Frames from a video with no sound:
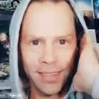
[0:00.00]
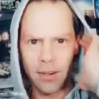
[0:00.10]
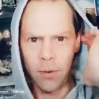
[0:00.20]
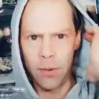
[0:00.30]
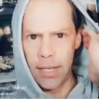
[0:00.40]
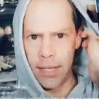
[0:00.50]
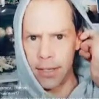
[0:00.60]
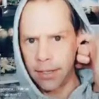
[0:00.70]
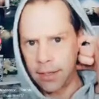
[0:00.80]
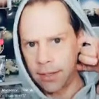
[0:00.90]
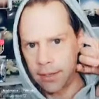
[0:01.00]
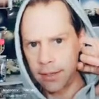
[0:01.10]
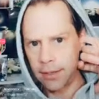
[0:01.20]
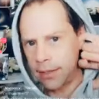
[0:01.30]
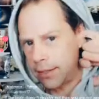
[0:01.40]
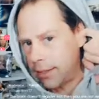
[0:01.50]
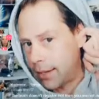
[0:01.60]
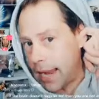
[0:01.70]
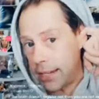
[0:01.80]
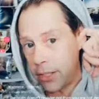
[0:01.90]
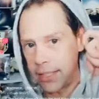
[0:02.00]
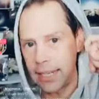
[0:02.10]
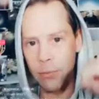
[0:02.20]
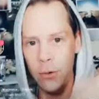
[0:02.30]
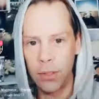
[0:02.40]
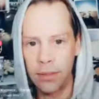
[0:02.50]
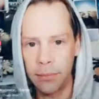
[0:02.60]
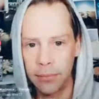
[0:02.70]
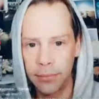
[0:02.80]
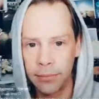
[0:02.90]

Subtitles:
I don't know why. Caitlin just said I'm awesome.